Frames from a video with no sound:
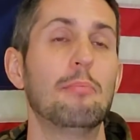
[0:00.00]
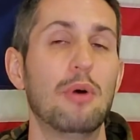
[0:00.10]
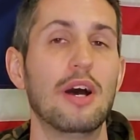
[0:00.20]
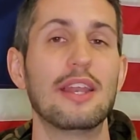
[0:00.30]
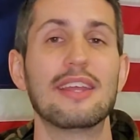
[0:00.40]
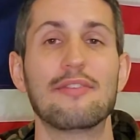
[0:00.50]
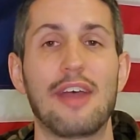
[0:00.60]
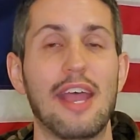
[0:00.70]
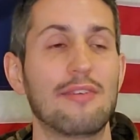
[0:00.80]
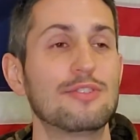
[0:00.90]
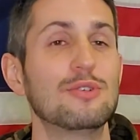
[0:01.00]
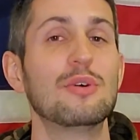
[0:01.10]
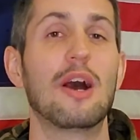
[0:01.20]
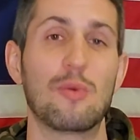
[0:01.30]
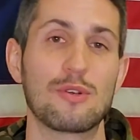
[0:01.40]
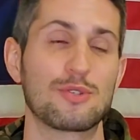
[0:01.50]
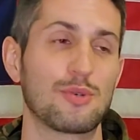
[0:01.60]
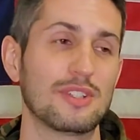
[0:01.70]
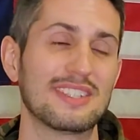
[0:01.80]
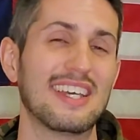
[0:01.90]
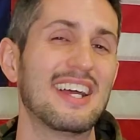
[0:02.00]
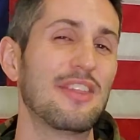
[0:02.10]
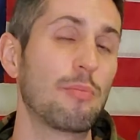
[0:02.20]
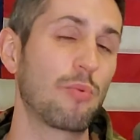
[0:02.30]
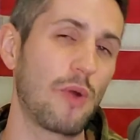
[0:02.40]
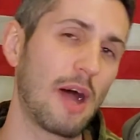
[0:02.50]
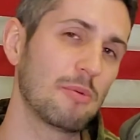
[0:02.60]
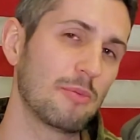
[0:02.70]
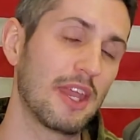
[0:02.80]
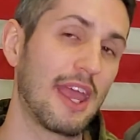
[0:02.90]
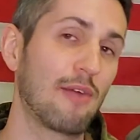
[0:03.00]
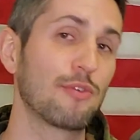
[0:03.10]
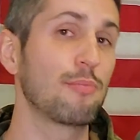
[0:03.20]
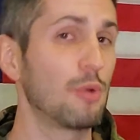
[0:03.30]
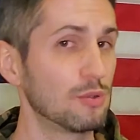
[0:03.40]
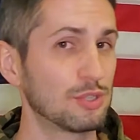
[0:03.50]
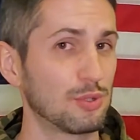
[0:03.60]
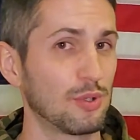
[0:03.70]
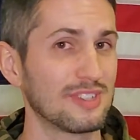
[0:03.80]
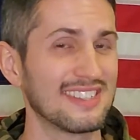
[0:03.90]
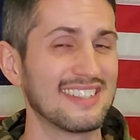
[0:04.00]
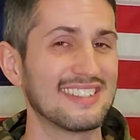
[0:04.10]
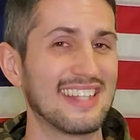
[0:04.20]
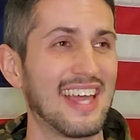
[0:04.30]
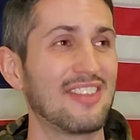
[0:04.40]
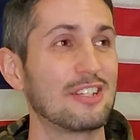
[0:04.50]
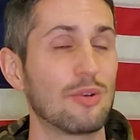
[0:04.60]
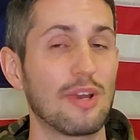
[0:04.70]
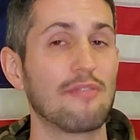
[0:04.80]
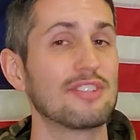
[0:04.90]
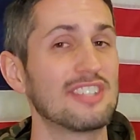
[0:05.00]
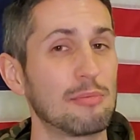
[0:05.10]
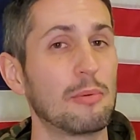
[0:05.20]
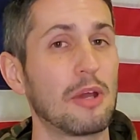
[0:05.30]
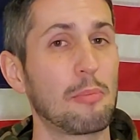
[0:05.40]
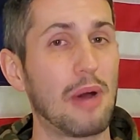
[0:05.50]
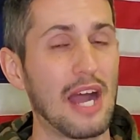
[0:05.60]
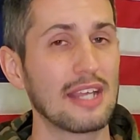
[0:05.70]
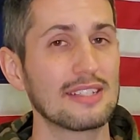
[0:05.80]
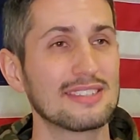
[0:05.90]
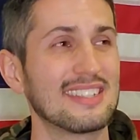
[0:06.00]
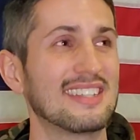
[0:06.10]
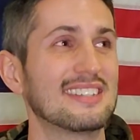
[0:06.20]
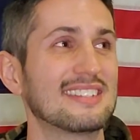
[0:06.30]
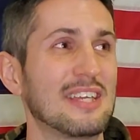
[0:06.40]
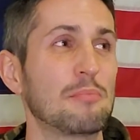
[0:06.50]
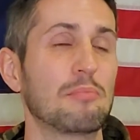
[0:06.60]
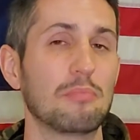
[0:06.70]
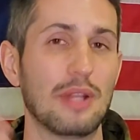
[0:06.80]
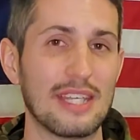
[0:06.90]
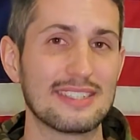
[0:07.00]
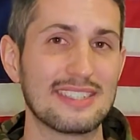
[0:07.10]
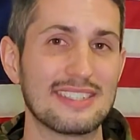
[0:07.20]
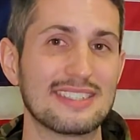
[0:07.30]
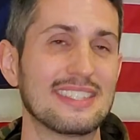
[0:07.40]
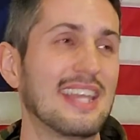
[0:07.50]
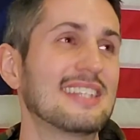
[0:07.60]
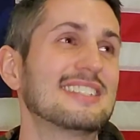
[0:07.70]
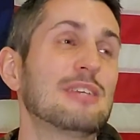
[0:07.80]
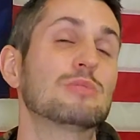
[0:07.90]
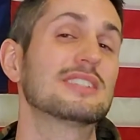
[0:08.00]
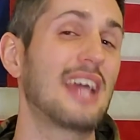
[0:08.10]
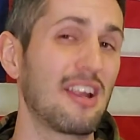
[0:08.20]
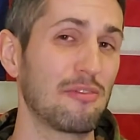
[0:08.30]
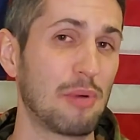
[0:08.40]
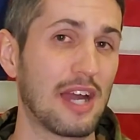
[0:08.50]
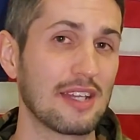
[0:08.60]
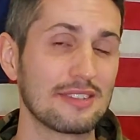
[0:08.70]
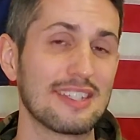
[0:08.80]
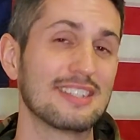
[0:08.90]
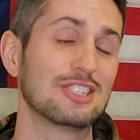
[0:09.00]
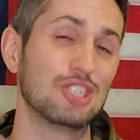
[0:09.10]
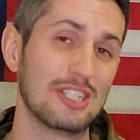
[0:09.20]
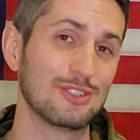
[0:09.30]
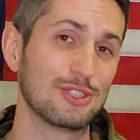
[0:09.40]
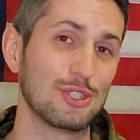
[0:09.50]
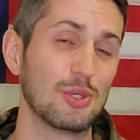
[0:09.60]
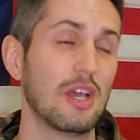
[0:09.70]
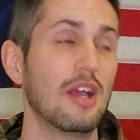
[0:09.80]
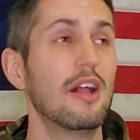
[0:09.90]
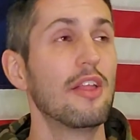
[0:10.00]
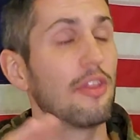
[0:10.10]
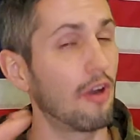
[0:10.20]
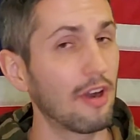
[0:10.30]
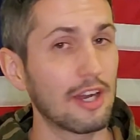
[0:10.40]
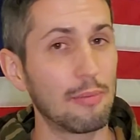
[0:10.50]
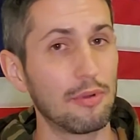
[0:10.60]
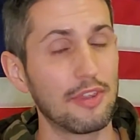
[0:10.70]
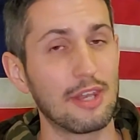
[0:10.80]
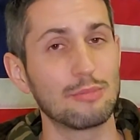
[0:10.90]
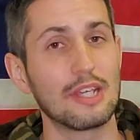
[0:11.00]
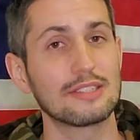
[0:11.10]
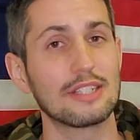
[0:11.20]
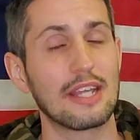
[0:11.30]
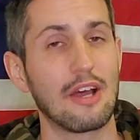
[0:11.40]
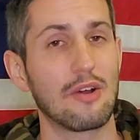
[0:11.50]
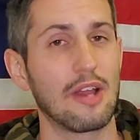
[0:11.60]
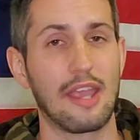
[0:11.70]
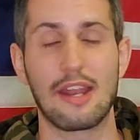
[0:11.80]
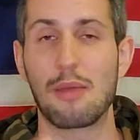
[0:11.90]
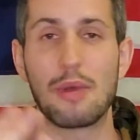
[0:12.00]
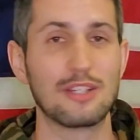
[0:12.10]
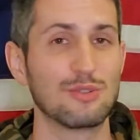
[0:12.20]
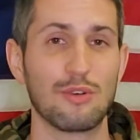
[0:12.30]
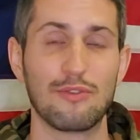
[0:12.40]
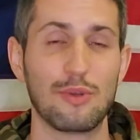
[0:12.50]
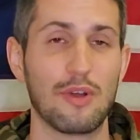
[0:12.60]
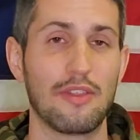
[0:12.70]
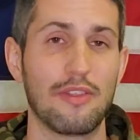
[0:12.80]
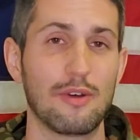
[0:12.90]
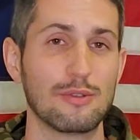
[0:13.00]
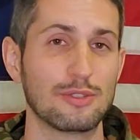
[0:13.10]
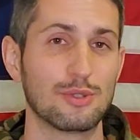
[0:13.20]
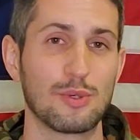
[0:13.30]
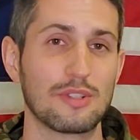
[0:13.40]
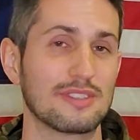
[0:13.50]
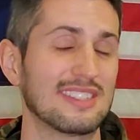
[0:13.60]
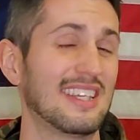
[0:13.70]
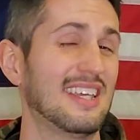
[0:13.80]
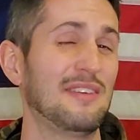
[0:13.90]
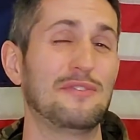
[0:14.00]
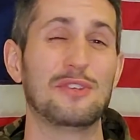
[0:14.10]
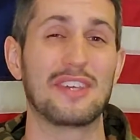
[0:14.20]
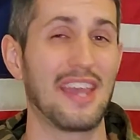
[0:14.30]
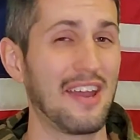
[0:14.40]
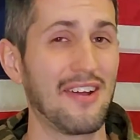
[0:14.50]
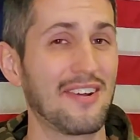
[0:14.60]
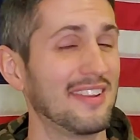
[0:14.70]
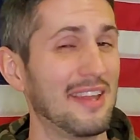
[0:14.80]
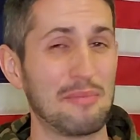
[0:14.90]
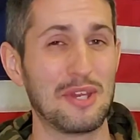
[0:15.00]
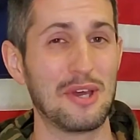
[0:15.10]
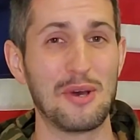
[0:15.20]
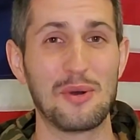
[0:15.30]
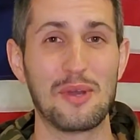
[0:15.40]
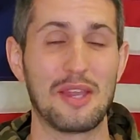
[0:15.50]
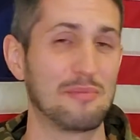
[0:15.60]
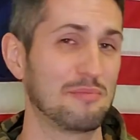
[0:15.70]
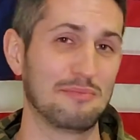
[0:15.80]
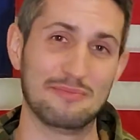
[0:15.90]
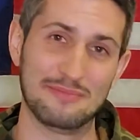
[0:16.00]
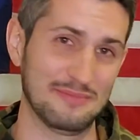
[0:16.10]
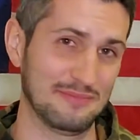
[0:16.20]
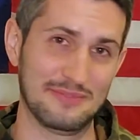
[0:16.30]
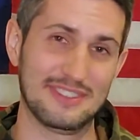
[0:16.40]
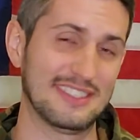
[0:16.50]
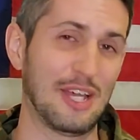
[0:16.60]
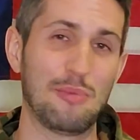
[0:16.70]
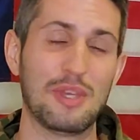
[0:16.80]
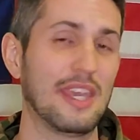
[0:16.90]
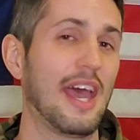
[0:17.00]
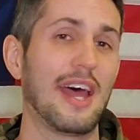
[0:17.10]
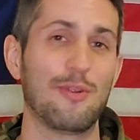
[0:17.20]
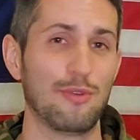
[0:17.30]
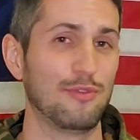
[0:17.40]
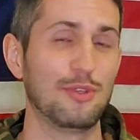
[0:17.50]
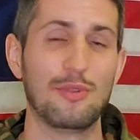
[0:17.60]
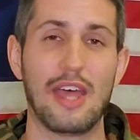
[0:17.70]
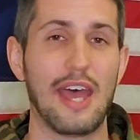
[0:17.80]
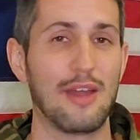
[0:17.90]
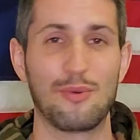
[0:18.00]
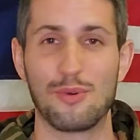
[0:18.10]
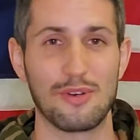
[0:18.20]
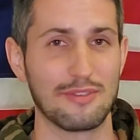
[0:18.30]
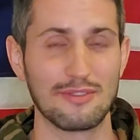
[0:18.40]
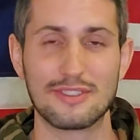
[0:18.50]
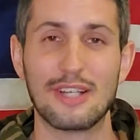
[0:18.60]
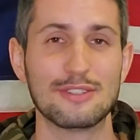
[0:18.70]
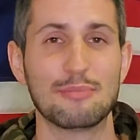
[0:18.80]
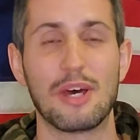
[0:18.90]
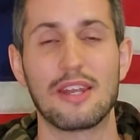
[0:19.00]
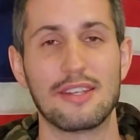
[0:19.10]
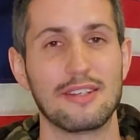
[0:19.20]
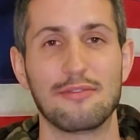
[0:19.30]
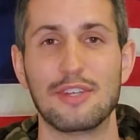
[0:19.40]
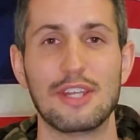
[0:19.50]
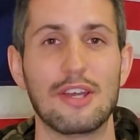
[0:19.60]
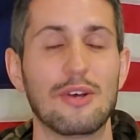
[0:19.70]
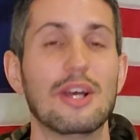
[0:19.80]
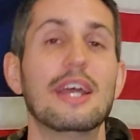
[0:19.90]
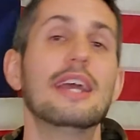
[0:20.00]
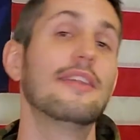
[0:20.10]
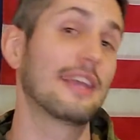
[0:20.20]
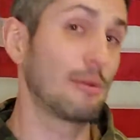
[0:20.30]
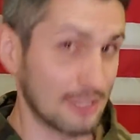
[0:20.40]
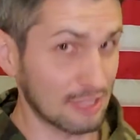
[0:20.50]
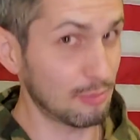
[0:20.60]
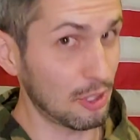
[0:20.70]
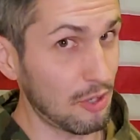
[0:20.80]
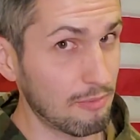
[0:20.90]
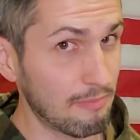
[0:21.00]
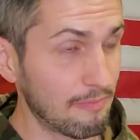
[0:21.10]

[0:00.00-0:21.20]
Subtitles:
But if I have to, I'll wear shorts. The problem that I have with most shorts is that they don't have the same amount of pockets in the same places, in the same style of pockets as jeans do. There are a couple that I'm testing out, and I might do a review on those shorts. If you care, let me know and tell me, yeah, review that, or tell us about it in a video in the comment section below.